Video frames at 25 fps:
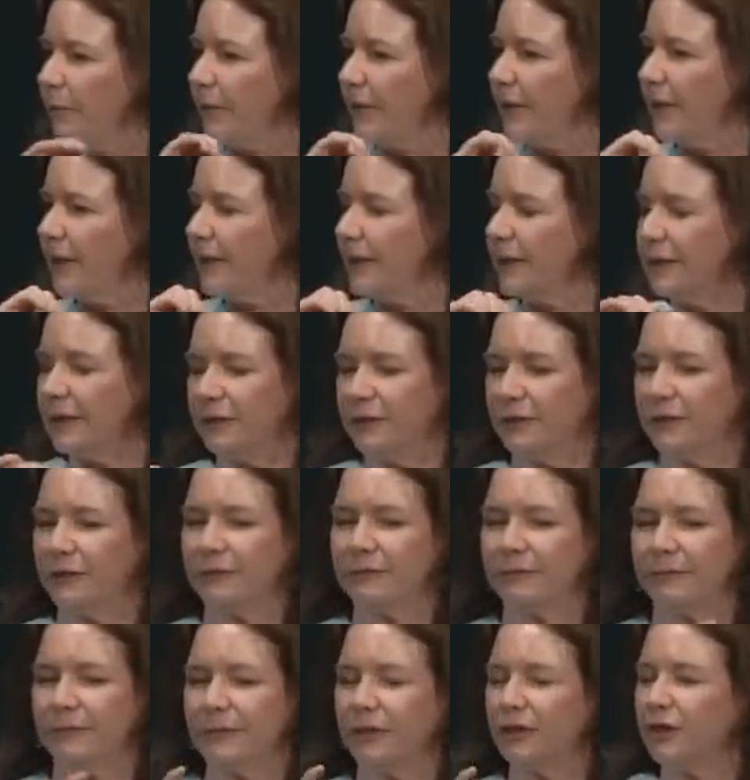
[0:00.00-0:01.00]
Um,
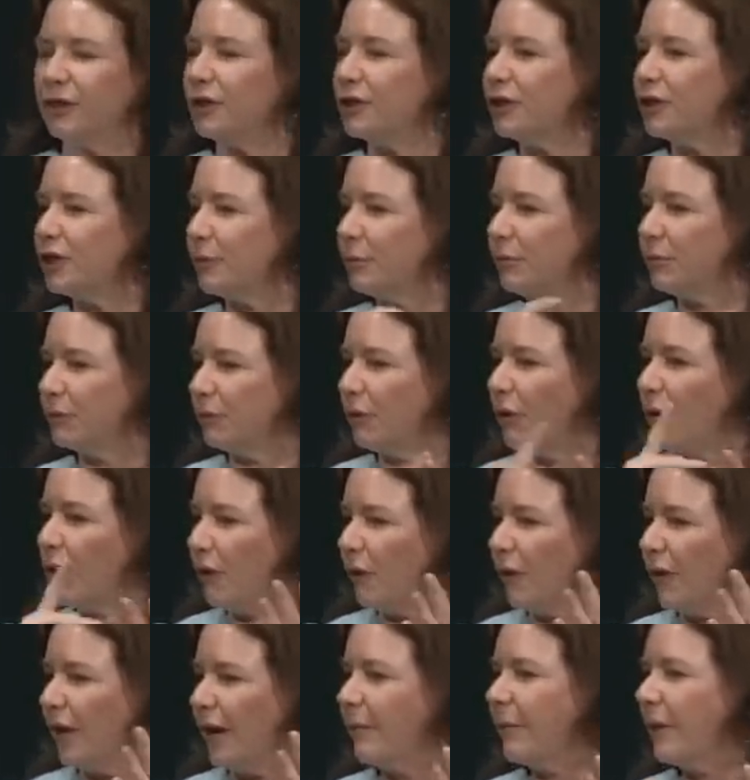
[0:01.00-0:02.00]
I
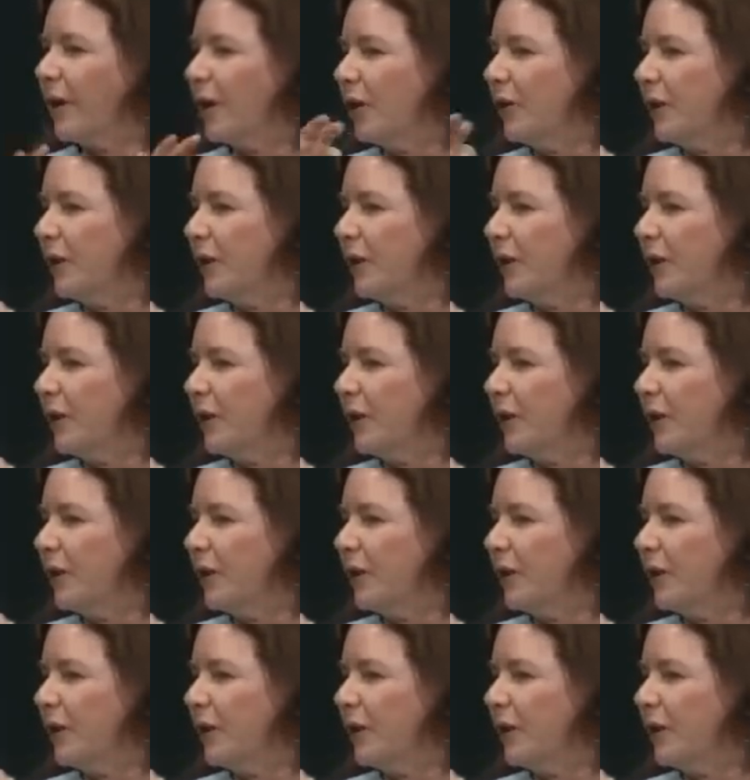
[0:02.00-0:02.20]
was working